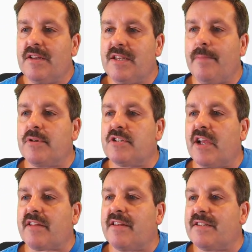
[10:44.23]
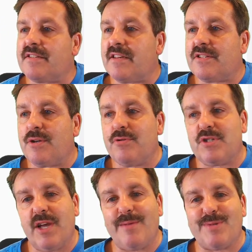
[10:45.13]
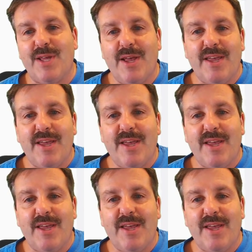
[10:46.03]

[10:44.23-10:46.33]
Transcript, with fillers: double check that it says two shapes,